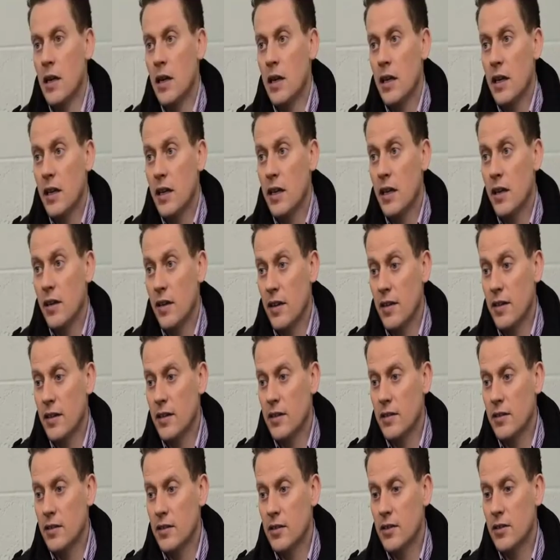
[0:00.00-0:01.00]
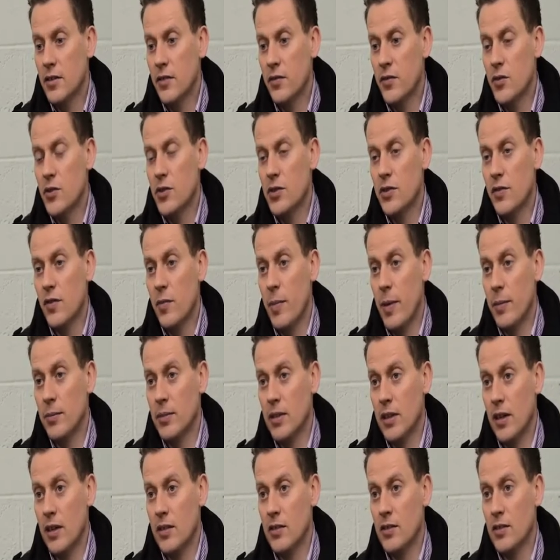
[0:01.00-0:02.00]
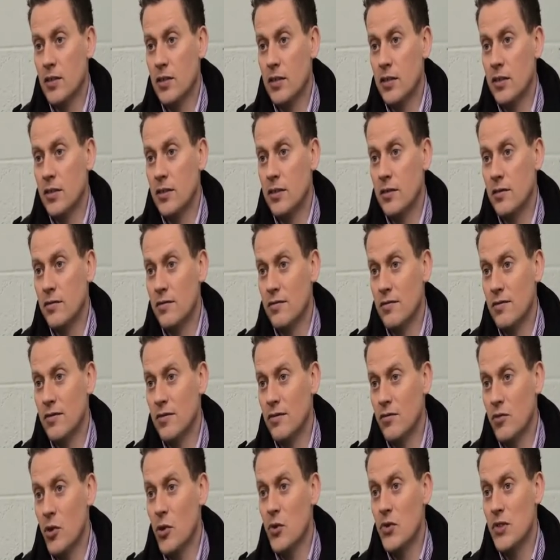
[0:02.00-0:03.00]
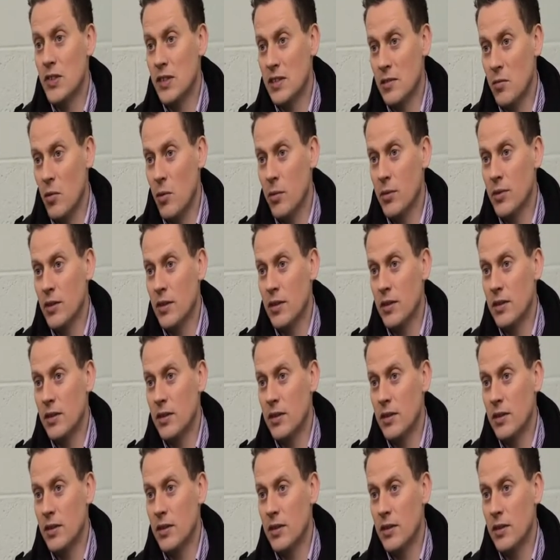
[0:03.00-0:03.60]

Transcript: Yeah, I think the, the future for Badminton Ireland is looking rosy at the moment.